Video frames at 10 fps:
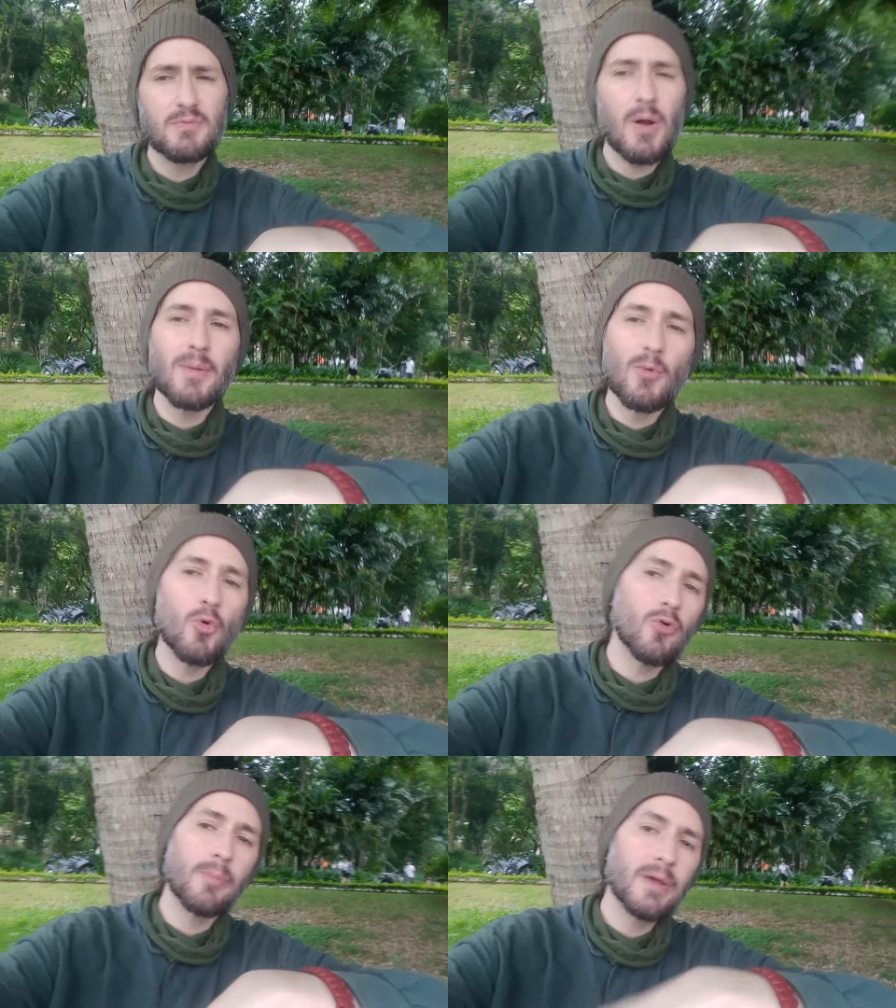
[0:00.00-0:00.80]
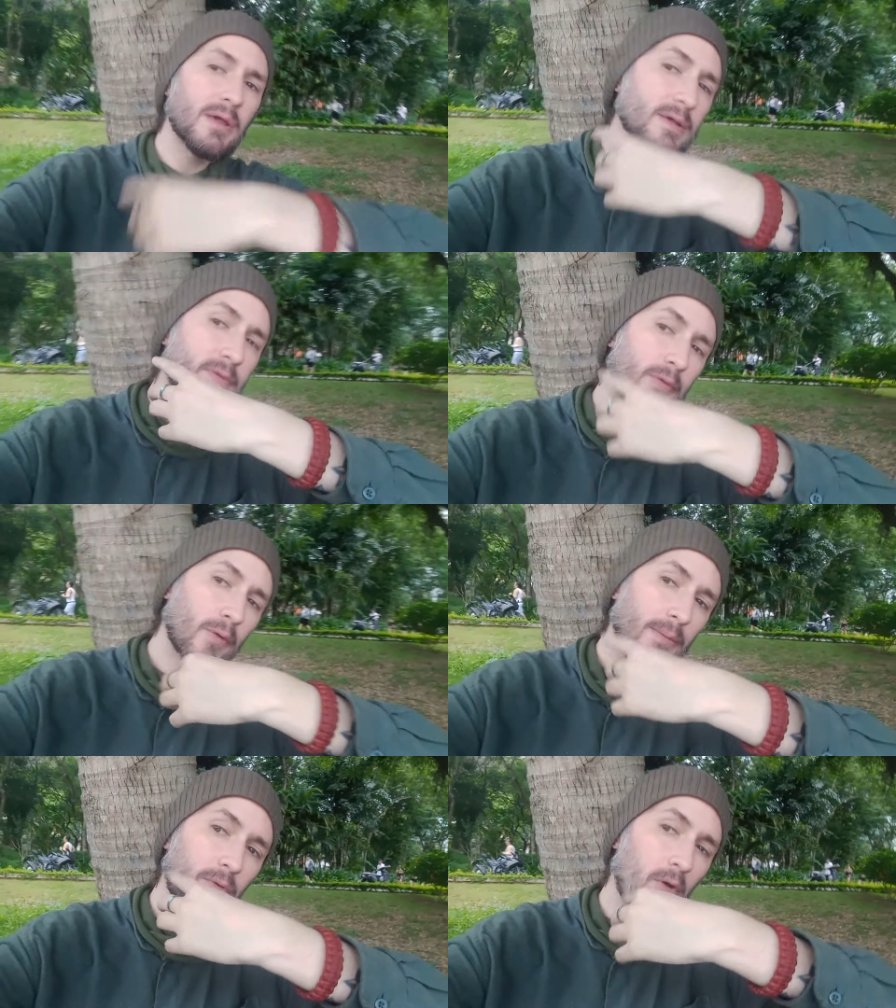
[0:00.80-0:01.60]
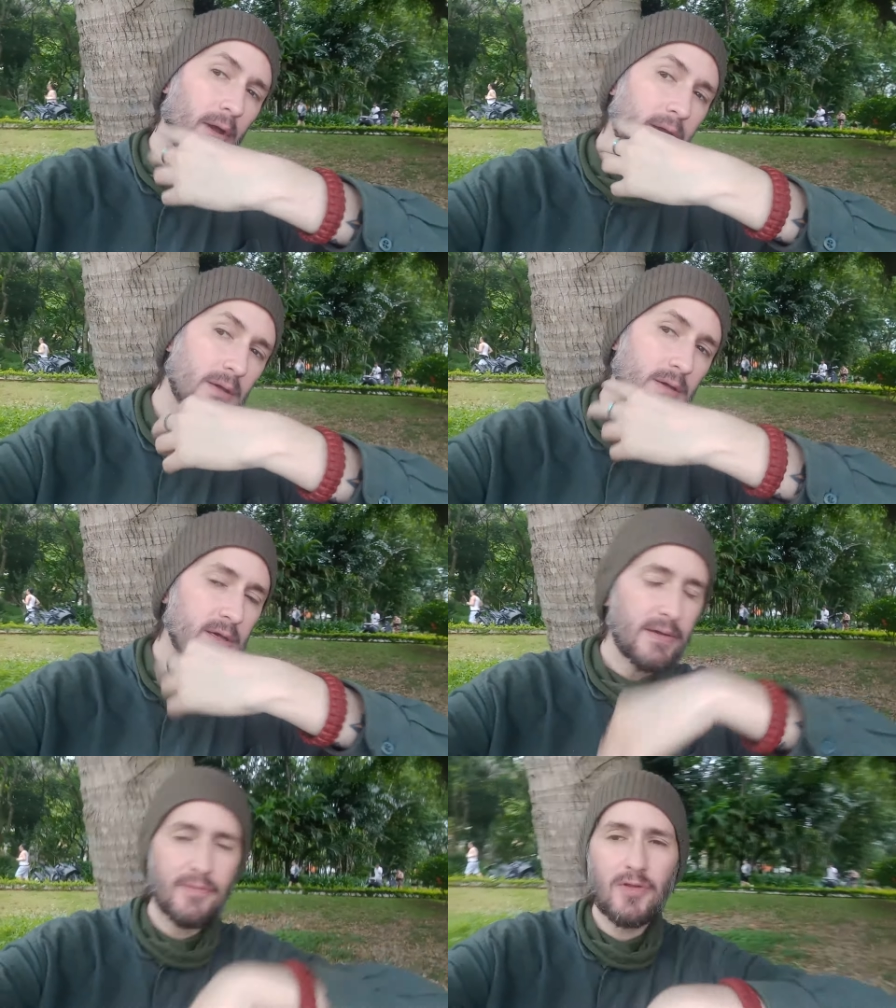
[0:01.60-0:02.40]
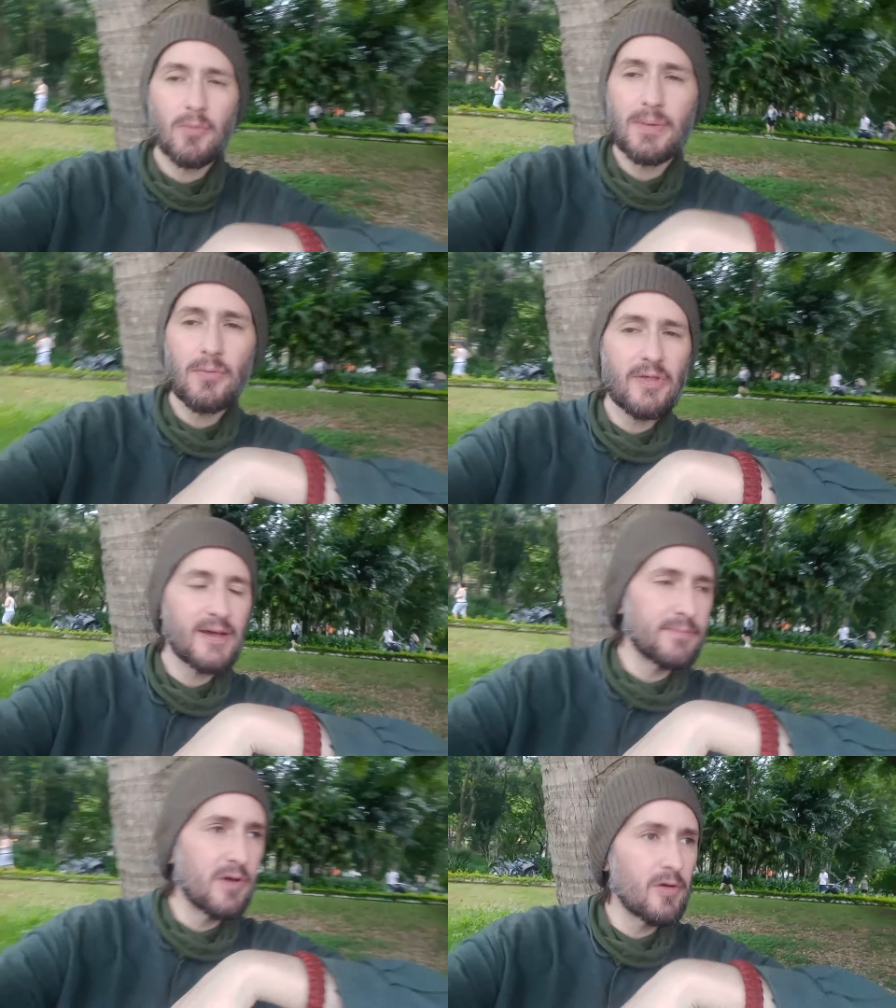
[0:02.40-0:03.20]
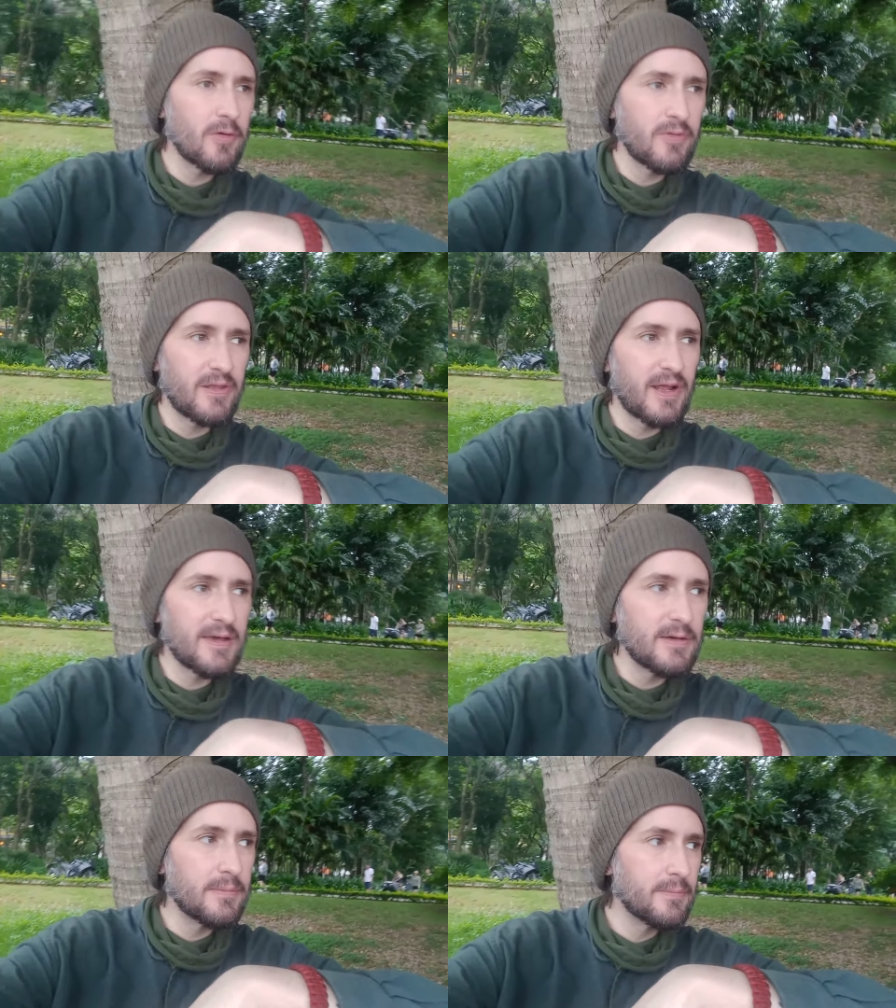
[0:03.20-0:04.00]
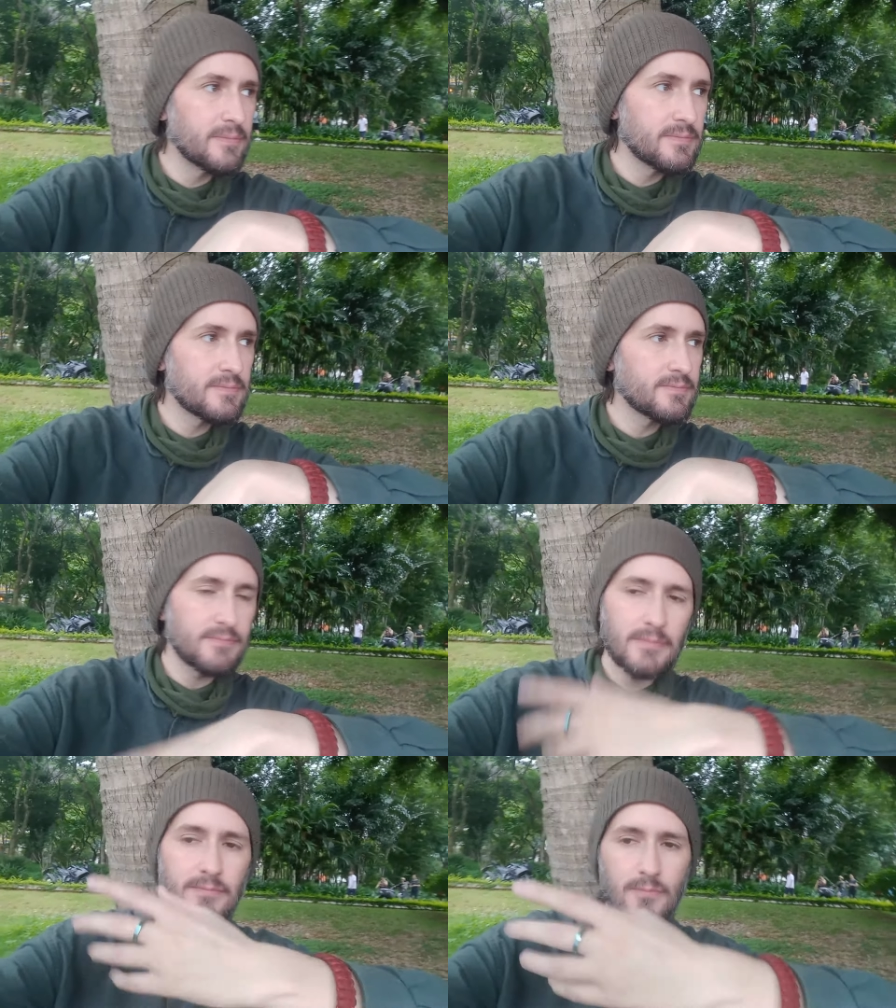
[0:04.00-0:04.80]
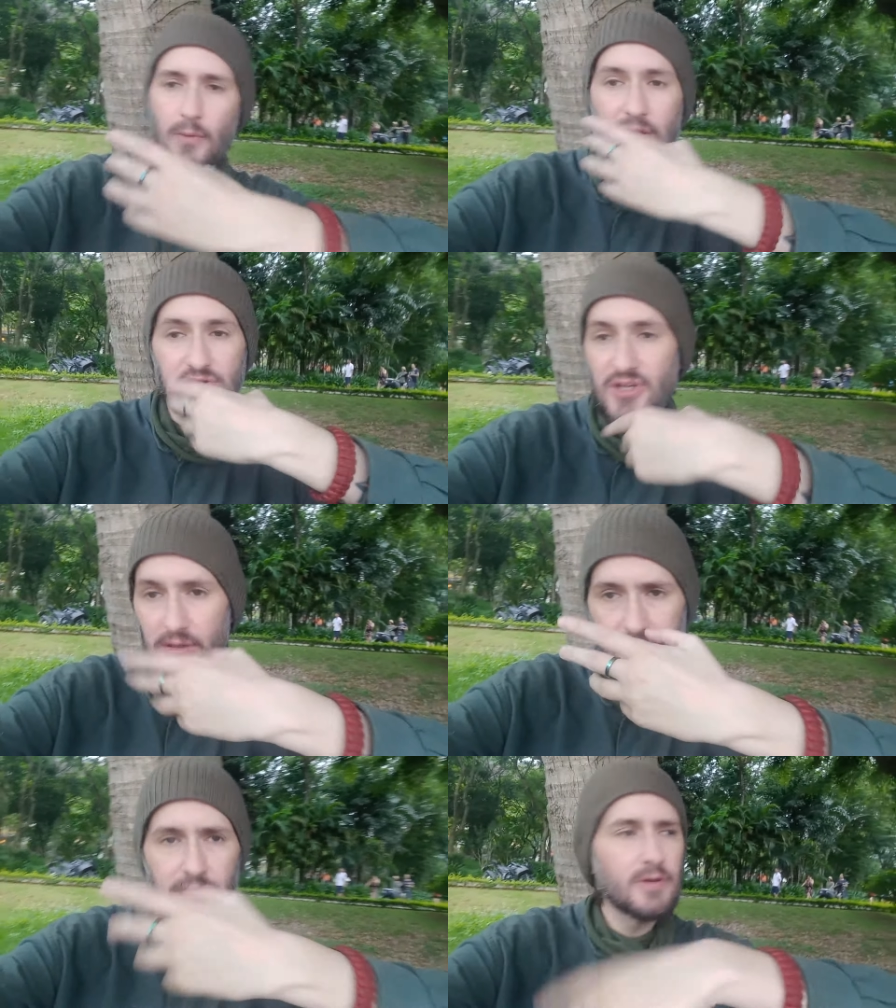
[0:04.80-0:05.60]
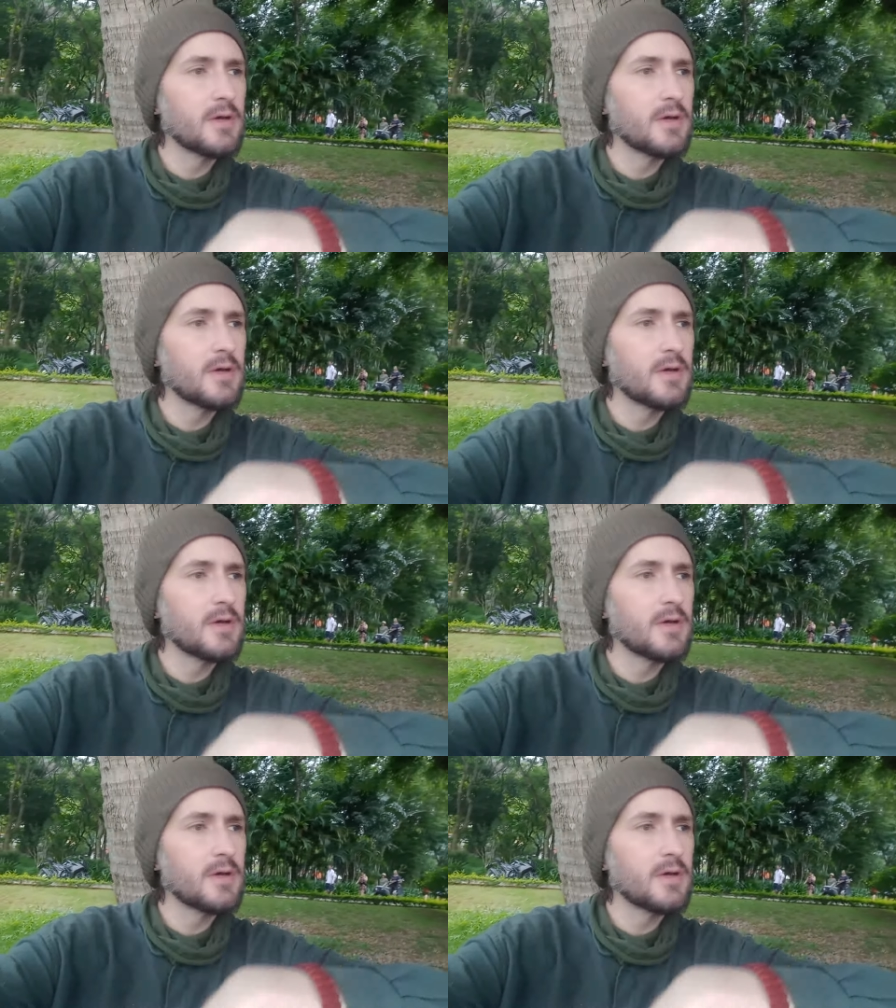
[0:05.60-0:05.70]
probably older than me, even though I'm gray, even though people think I'm younger than I am when I shave.